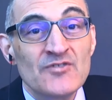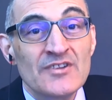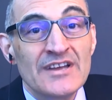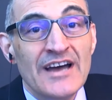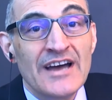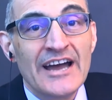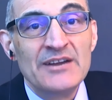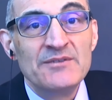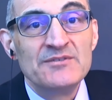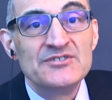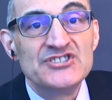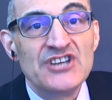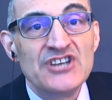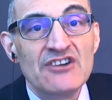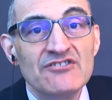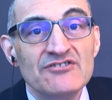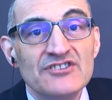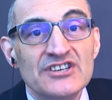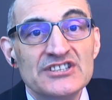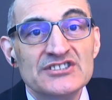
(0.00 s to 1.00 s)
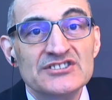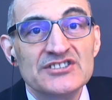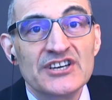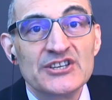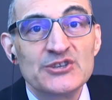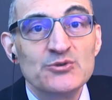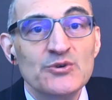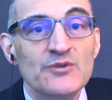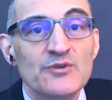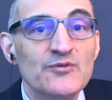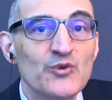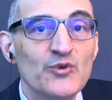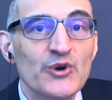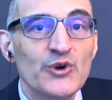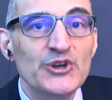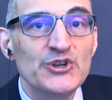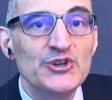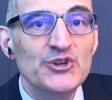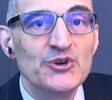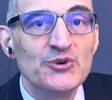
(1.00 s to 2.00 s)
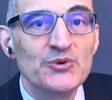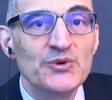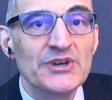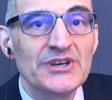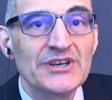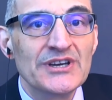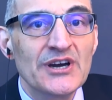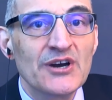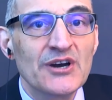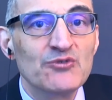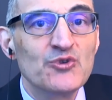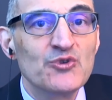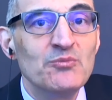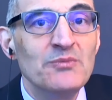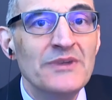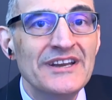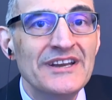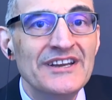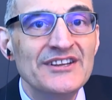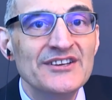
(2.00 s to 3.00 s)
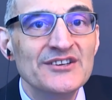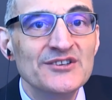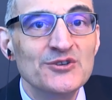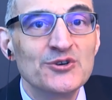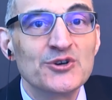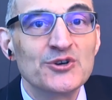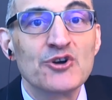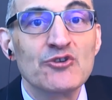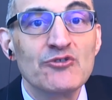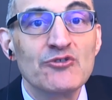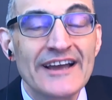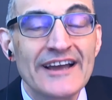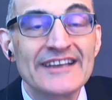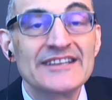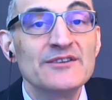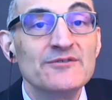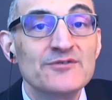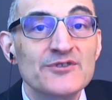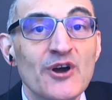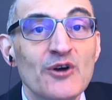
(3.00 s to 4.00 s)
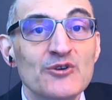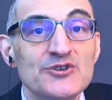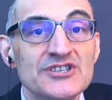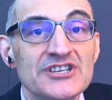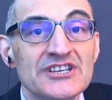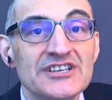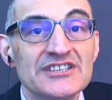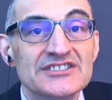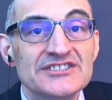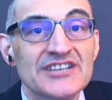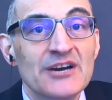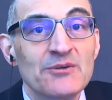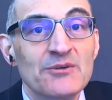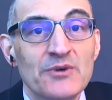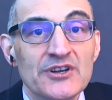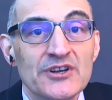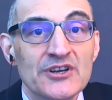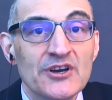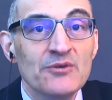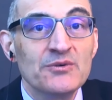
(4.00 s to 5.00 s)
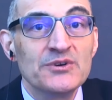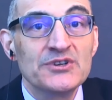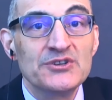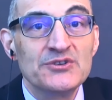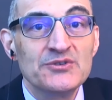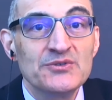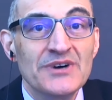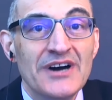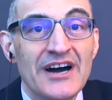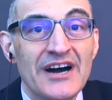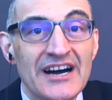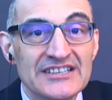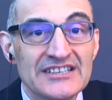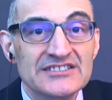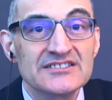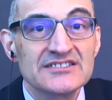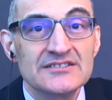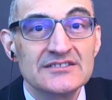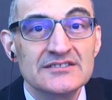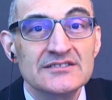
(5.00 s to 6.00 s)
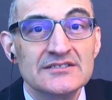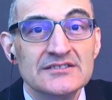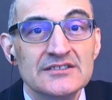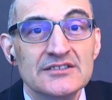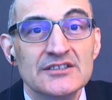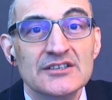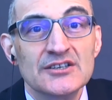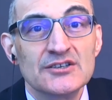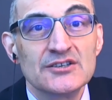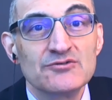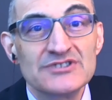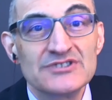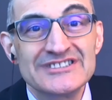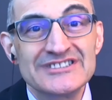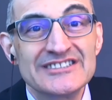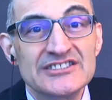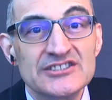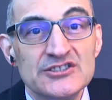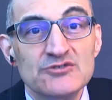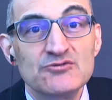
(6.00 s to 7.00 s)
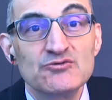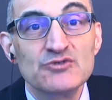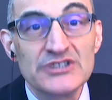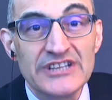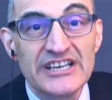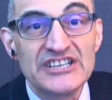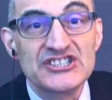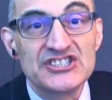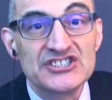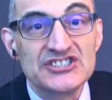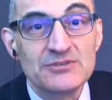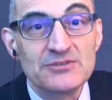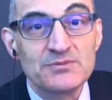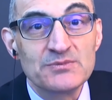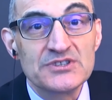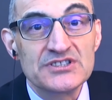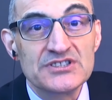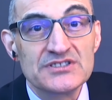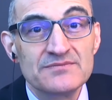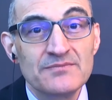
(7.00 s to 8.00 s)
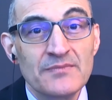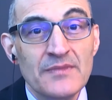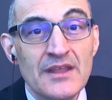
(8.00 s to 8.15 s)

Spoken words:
I generally like to avoid doing remedial or corrective coaching, because I don't want to go into a hostile, resistant relationship with.